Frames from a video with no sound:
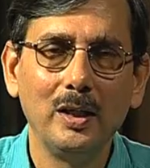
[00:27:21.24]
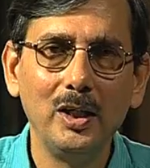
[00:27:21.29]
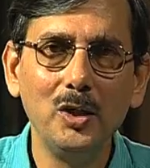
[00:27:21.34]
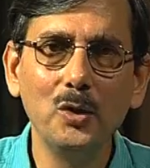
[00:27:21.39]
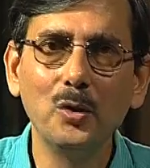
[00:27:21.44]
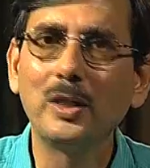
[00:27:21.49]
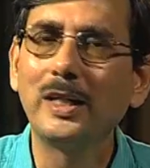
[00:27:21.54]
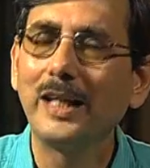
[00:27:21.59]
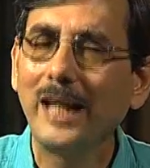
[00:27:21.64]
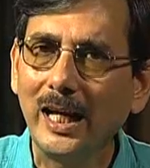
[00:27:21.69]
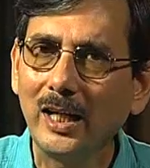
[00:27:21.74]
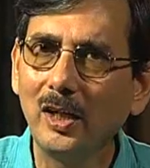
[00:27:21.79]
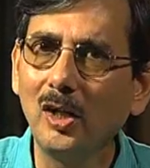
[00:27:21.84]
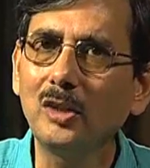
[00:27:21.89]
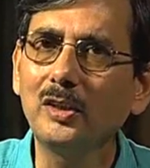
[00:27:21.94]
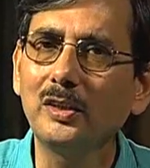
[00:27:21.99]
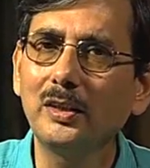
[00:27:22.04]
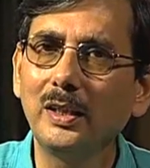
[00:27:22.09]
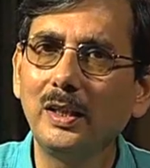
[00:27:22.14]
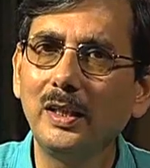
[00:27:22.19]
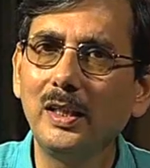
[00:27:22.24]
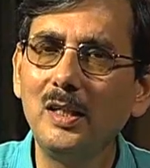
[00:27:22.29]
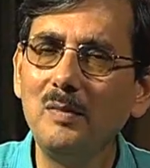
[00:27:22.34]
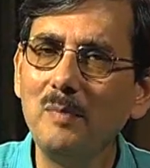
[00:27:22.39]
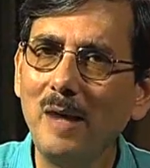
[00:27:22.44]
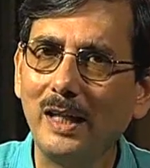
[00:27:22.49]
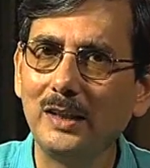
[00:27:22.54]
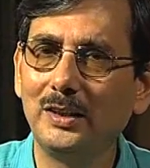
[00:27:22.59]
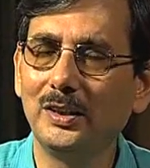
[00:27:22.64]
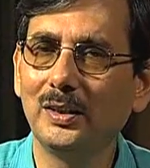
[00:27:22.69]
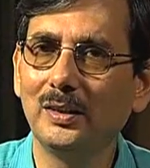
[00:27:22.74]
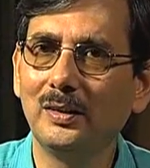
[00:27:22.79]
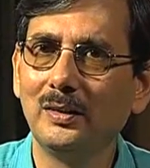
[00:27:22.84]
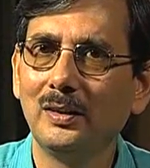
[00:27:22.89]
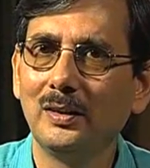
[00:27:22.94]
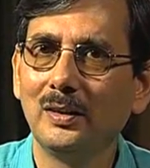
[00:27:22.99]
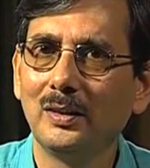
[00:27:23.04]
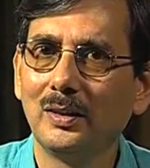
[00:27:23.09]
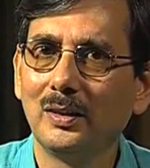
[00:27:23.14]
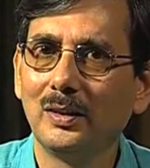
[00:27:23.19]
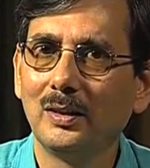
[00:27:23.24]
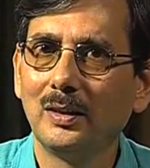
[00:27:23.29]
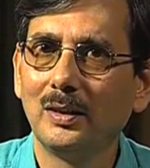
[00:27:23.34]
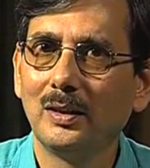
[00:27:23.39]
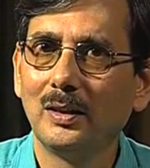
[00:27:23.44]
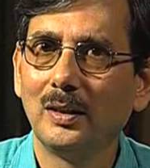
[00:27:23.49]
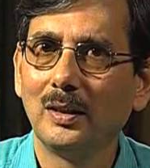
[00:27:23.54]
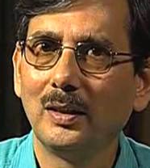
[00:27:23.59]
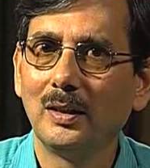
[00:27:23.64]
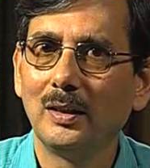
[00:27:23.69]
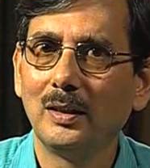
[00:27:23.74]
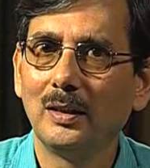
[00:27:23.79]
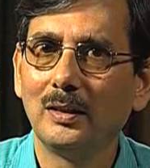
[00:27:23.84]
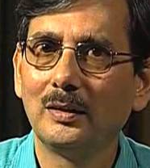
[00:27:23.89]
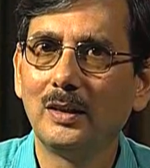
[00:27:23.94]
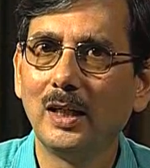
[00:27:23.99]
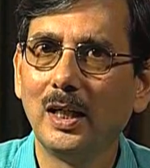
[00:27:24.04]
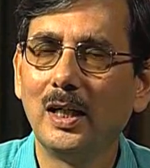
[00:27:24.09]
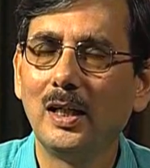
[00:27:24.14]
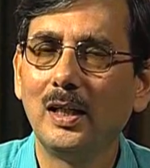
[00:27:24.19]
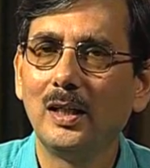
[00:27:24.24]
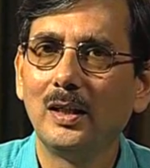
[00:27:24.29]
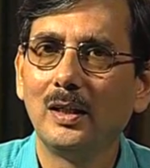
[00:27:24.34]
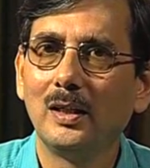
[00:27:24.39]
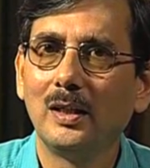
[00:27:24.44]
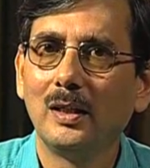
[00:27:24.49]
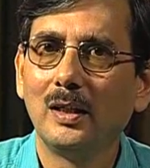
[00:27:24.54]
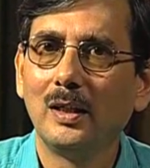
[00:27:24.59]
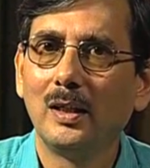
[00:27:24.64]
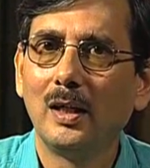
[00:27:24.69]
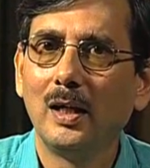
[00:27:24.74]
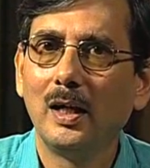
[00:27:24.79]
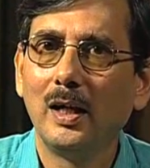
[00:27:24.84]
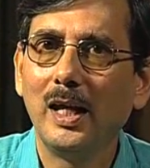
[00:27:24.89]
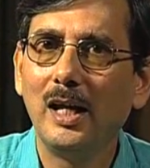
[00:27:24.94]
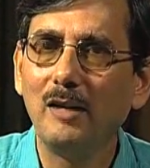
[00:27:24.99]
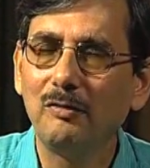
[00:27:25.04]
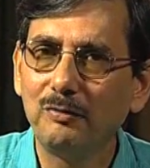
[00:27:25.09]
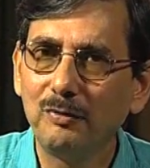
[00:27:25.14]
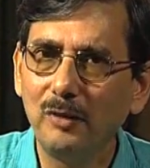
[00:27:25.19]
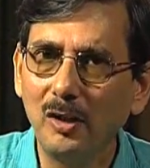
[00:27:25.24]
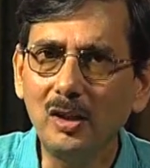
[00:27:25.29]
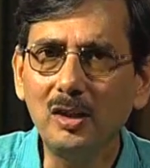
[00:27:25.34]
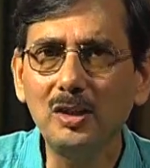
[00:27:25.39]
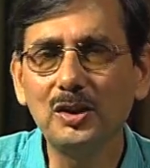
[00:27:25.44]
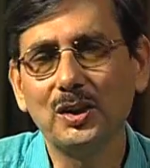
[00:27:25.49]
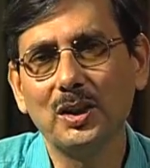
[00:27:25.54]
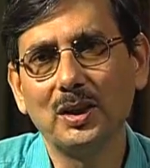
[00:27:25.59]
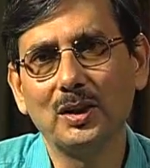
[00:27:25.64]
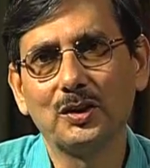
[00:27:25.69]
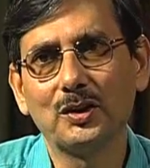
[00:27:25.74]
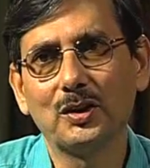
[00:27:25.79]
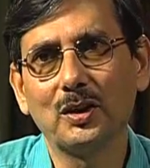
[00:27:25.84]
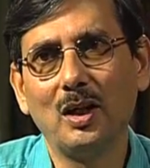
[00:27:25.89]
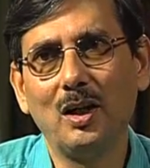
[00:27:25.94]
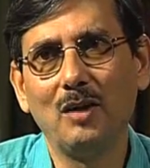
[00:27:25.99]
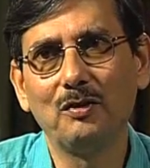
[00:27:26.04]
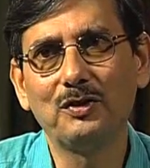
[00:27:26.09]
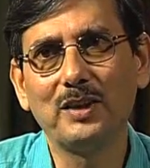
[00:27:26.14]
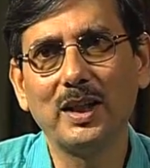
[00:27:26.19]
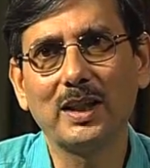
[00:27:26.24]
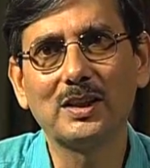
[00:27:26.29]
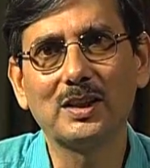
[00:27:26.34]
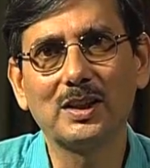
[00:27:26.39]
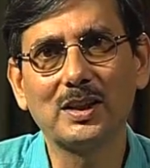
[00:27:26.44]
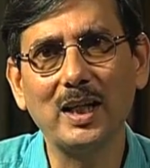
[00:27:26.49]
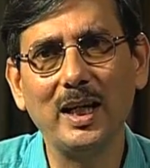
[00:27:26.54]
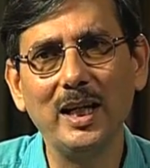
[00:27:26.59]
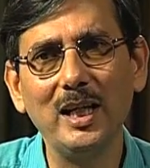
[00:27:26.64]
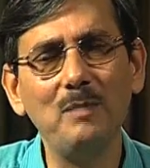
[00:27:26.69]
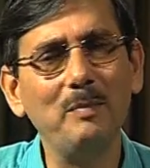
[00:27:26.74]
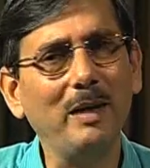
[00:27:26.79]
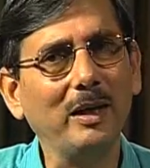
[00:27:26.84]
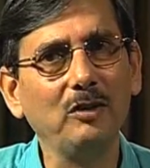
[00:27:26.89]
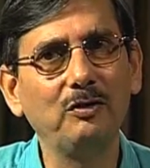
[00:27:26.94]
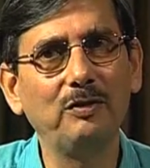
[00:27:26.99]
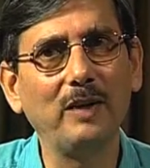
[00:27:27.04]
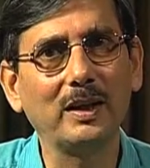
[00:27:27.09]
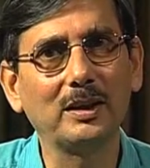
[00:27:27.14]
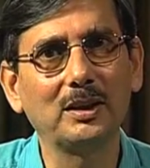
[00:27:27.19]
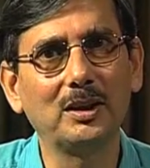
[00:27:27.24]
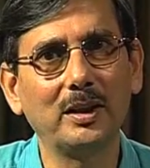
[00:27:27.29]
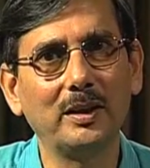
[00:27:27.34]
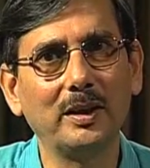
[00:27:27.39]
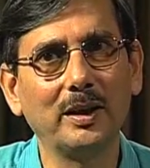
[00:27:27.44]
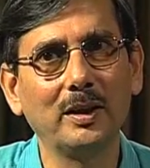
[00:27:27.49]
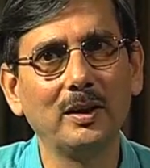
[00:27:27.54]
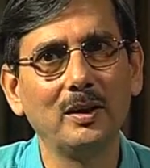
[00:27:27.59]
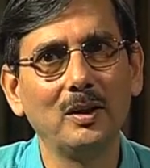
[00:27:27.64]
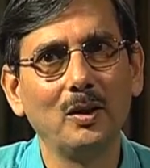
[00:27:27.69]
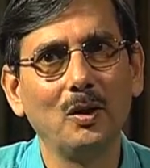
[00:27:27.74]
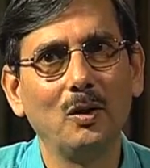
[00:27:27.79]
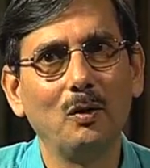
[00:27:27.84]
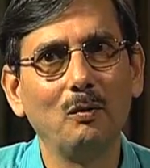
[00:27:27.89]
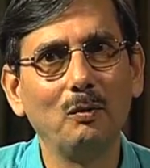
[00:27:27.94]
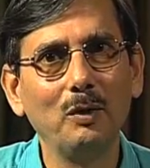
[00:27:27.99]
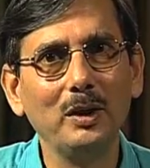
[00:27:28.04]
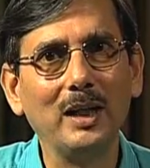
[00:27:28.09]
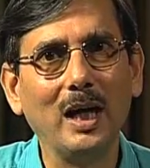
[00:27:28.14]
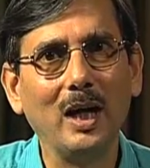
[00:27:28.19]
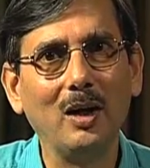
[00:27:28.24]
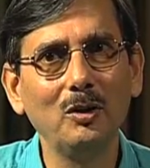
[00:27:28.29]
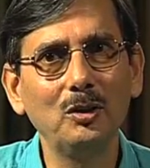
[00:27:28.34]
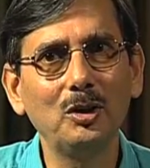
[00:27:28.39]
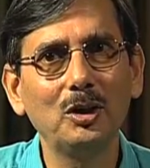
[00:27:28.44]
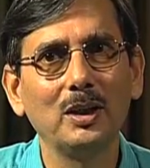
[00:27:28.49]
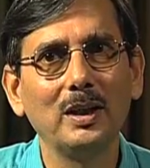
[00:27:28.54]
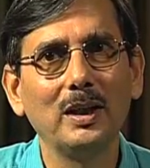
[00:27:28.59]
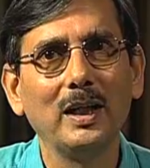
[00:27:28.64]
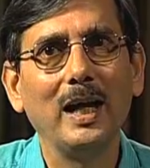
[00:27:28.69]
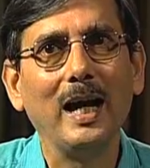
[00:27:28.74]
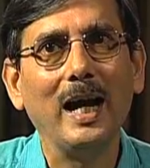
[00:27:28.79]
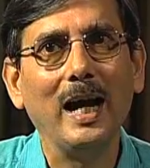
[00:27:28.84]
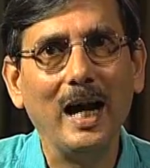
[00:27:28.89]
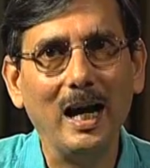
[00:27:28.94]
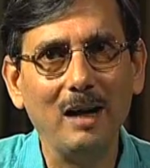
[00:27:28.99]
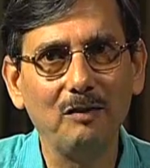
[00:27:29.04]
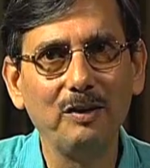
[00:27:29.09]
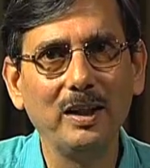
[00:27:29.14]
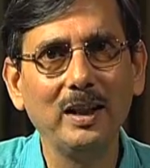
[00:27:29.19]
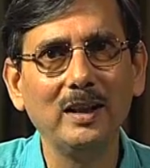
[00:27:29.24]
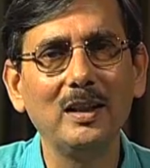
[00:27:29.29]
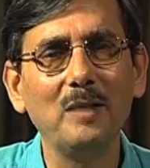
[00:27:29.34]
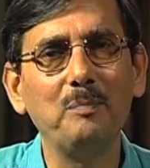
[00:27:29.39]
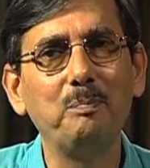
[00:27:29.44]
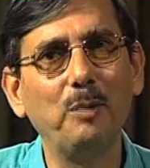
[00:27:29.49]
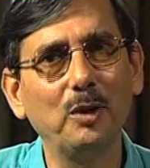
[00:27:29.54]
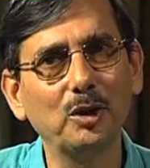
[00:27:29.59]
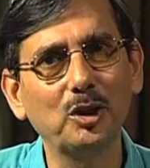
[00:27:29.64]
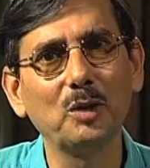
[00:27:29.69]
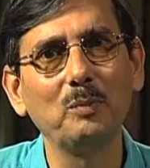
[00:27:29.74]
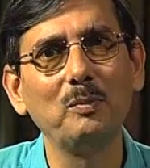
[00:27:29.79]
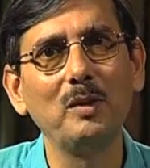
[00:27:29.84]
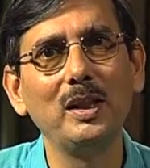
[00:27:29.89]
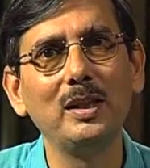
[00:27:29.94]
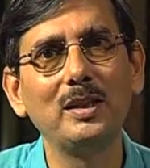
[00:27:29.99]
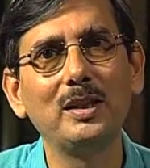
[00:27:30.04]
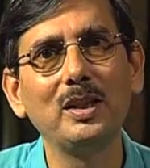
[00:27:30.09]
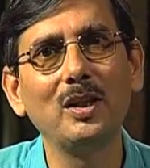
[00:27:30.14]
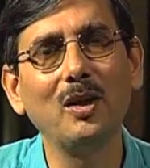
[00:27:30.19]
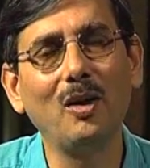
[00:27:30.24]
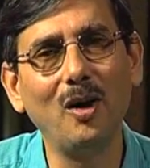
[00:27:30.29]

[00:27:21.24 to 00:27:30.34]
You cannot imagine the efflorescence of textile manufacturing without having the possibility